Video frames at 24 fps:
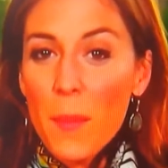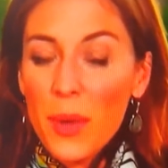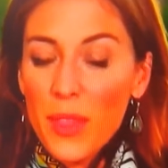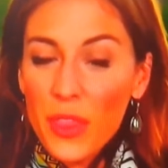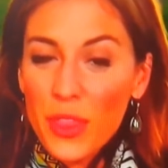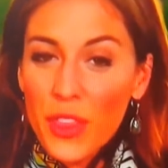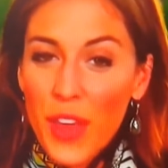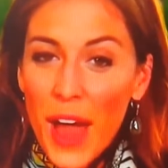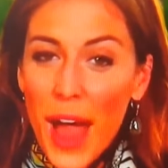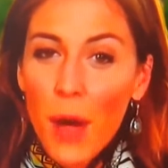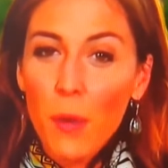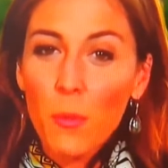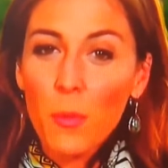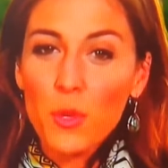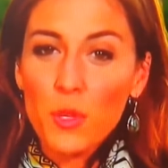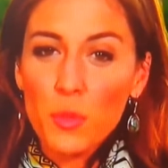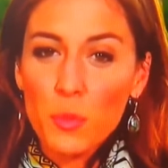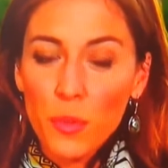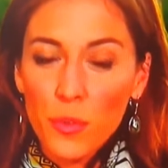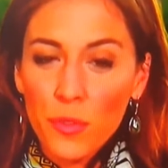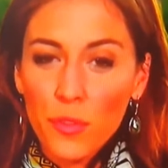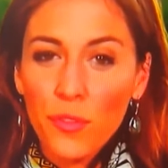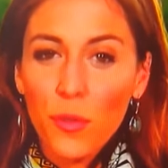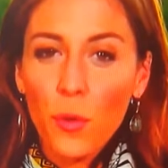but that
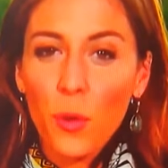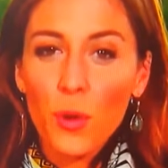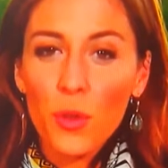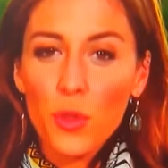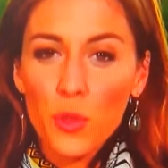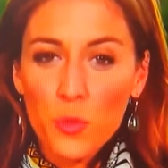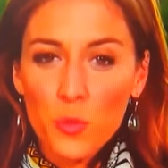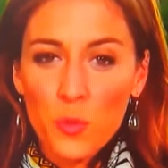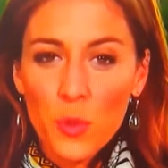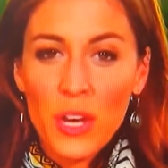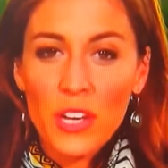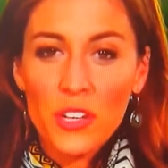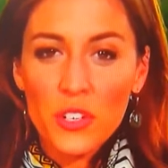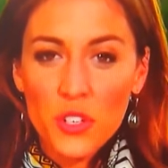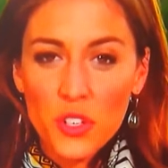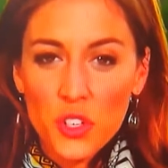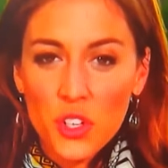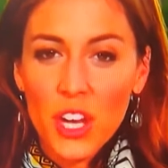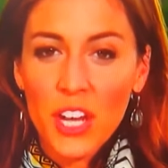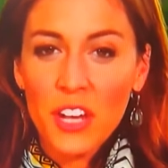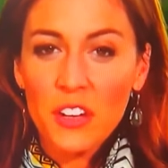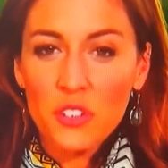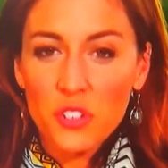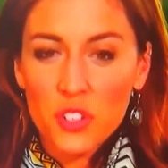was before the race
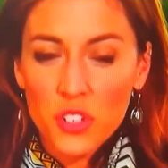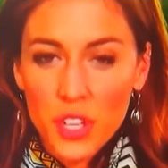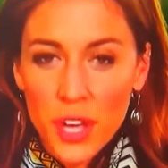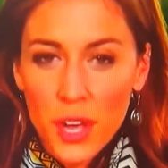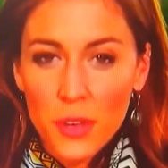changed